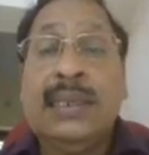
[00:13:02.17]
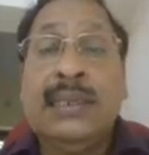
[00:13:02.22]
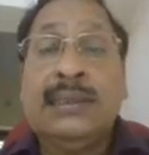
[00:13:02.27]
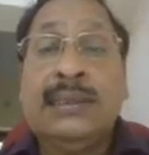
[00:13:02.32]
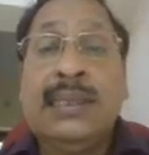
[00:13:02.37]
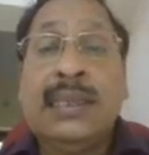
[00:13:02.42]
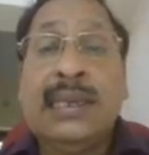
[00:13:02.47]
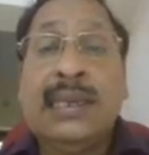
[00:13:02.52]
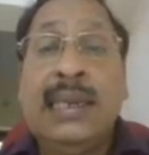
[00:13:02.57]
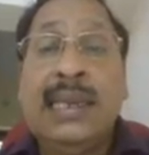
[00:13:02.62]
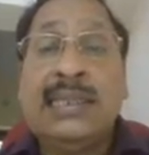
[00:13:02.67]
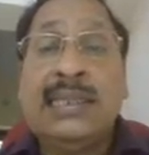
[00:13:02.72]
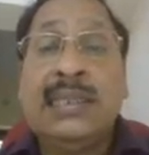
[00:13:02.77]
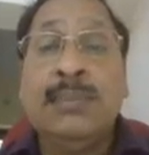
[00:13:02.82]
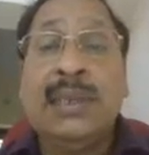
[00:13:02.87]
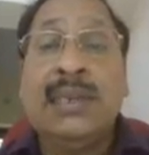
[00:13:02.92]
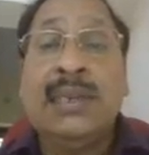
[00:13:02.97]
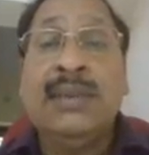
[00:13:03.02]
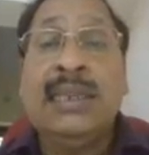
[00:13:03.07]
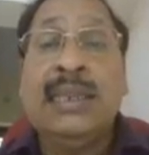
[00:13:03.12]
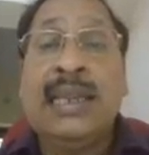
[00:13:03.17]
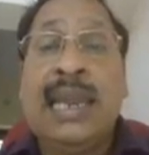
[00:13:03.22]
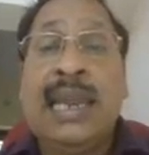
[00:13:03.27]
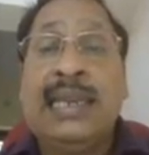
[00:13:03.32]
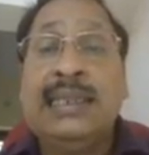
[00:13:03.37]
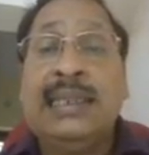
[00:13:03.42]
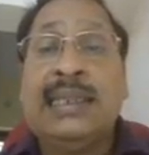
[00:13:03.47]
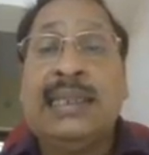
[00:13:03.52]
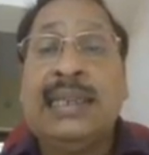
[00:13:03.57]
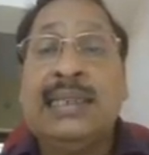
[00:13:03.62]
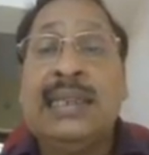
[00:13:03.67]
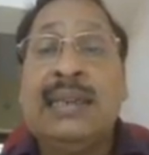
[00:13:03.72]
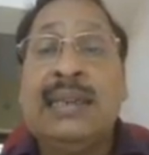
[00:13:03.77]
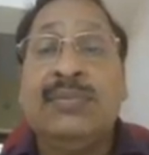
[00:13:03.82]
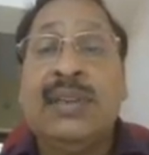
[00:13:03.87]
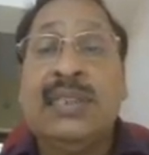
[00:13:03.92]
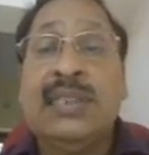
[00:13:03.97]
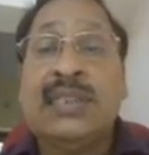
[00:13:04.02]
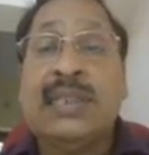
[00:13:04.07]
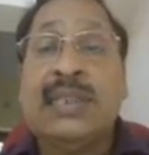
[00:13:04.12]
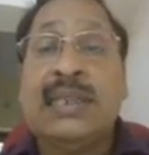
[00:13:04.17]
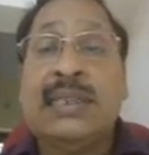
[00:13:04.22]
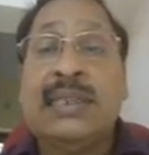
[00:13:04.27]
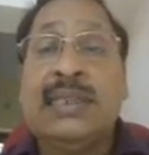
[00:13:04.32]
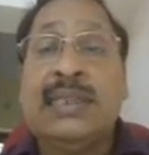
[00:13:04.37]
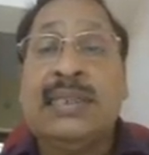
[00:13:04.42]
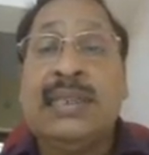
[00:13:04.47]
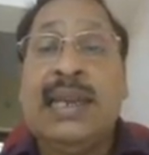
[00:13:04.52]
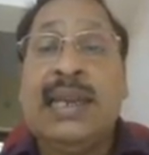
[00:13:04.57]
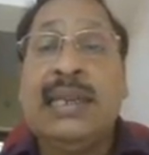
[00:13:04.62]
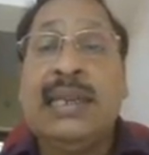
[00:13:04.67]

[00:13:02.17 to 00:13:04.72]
The relation between line current and phase current is that